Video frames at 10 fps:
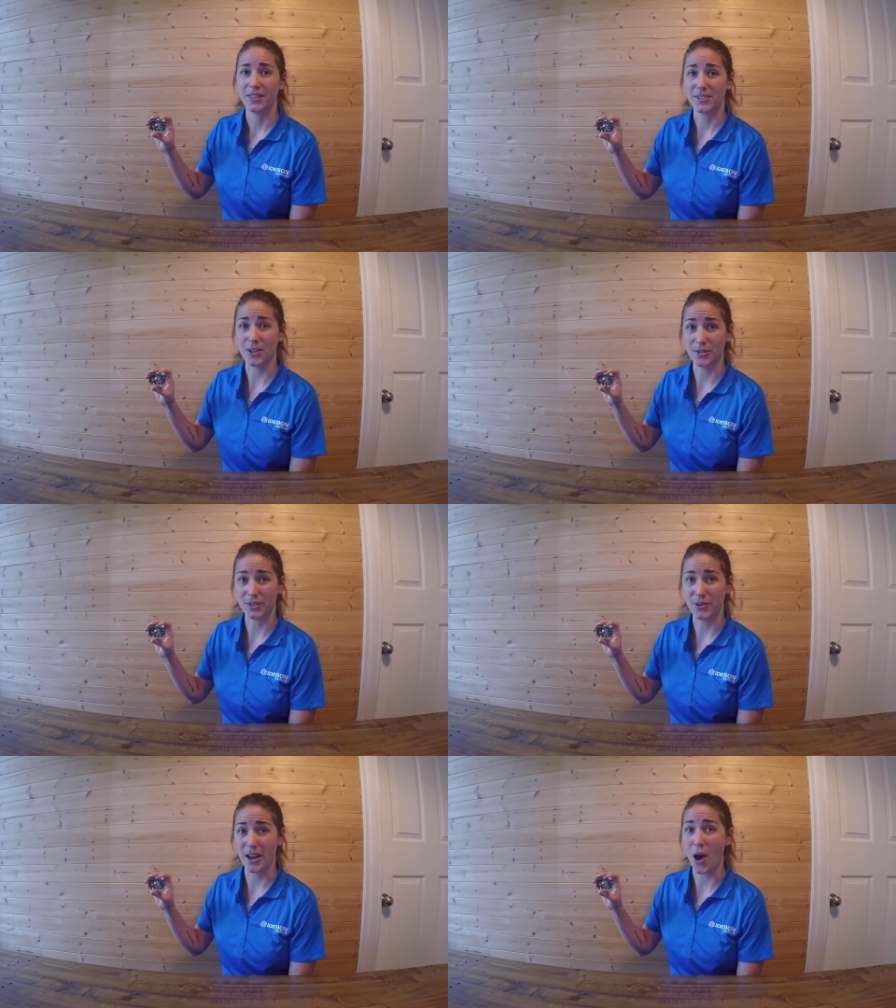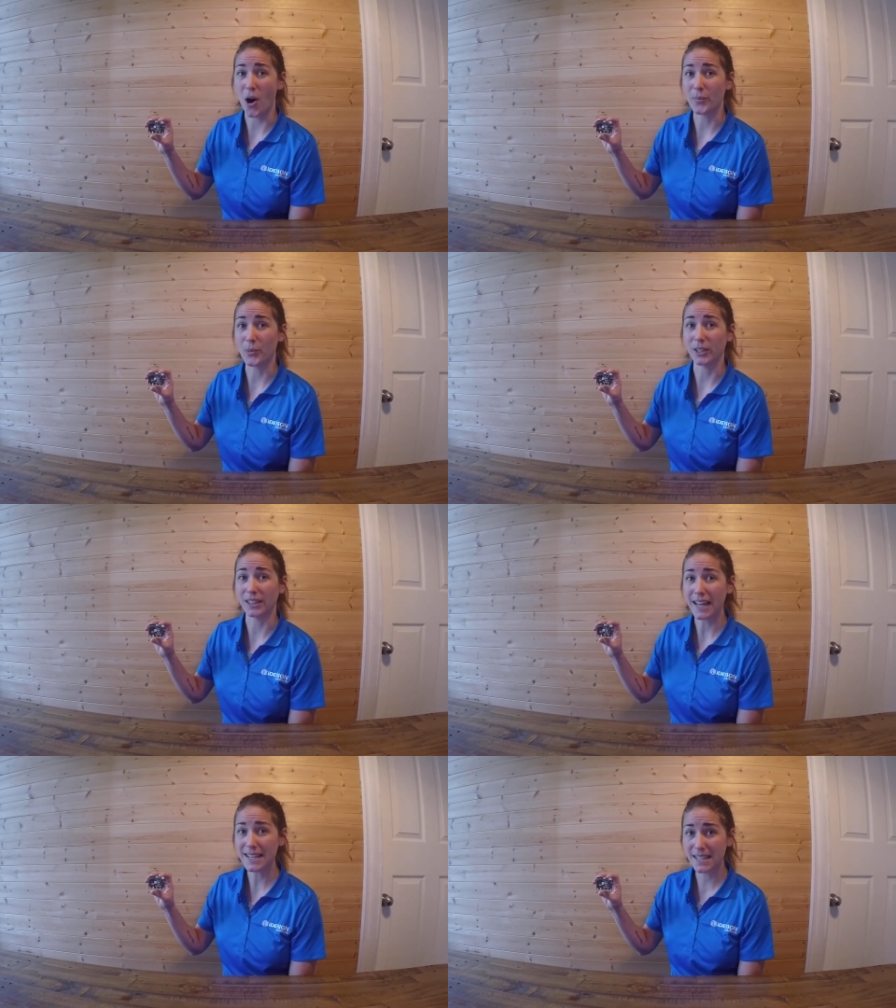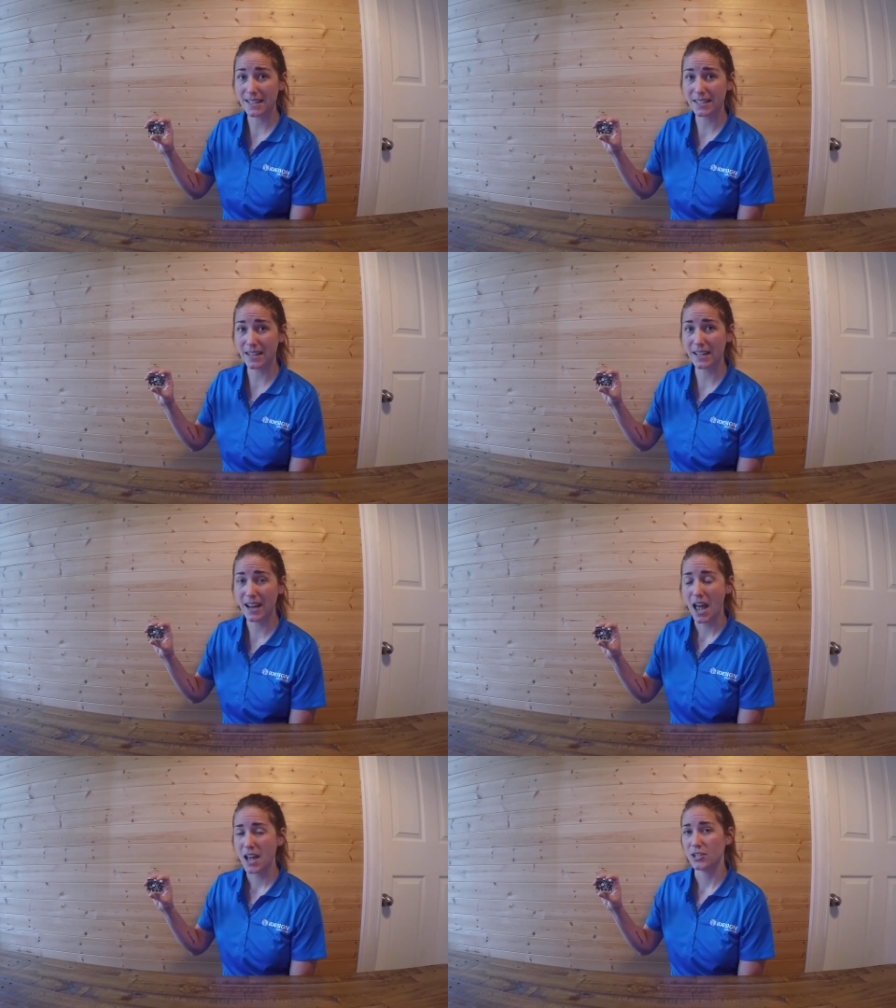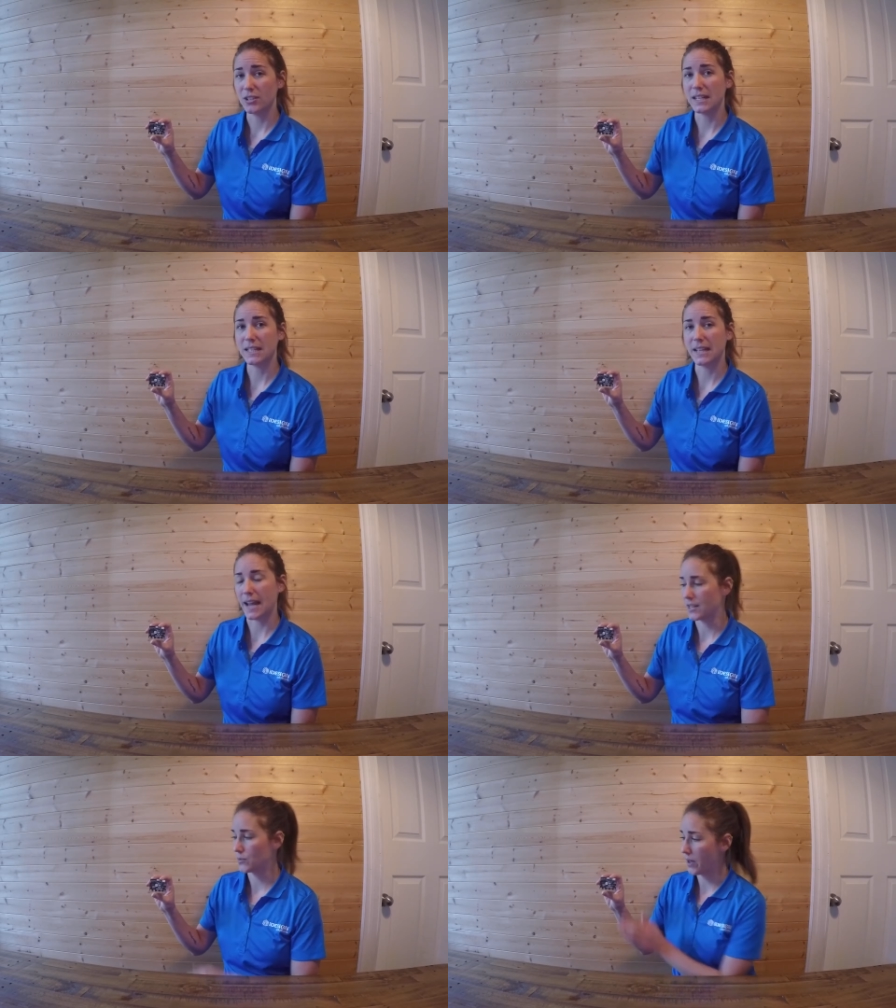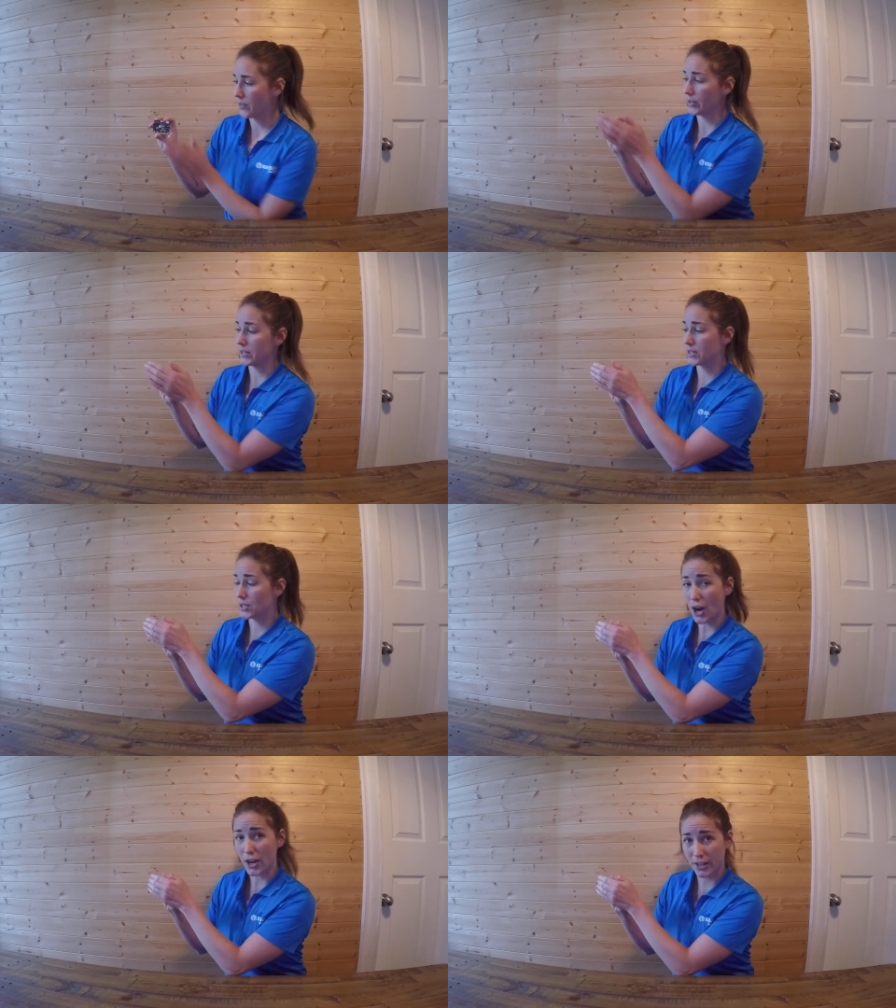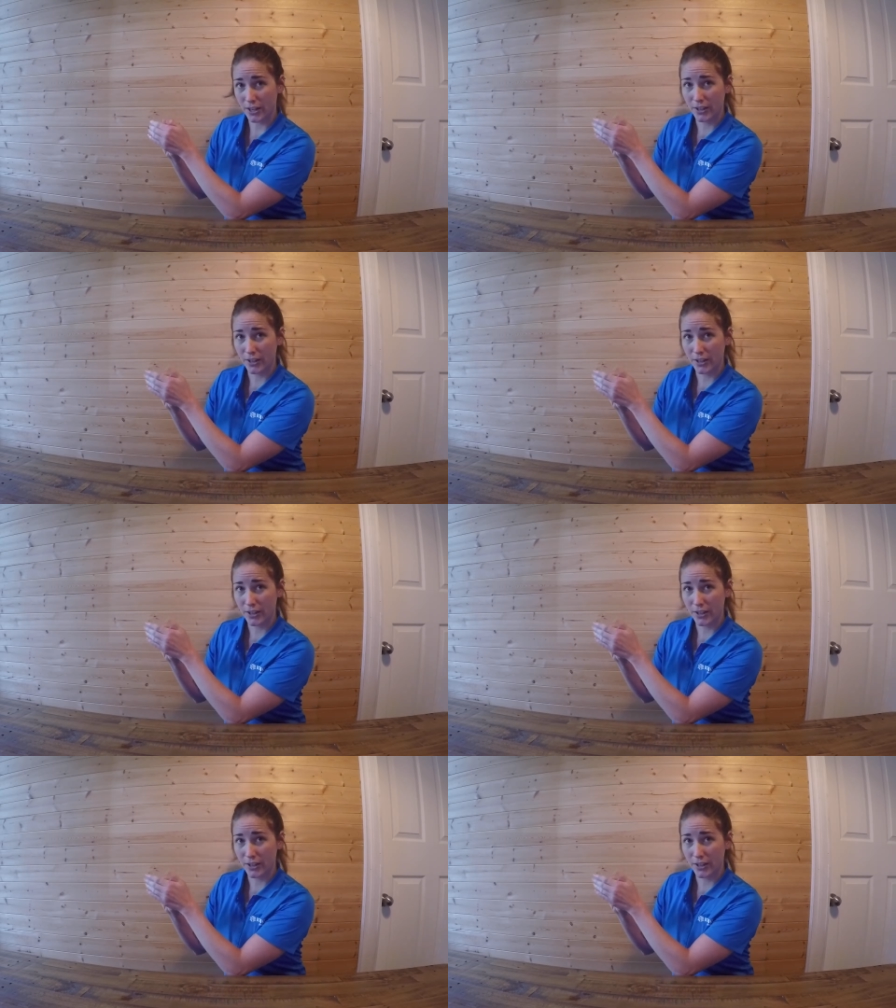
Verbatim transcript: There's also an onboard light sensing, so you can detect whether it's dark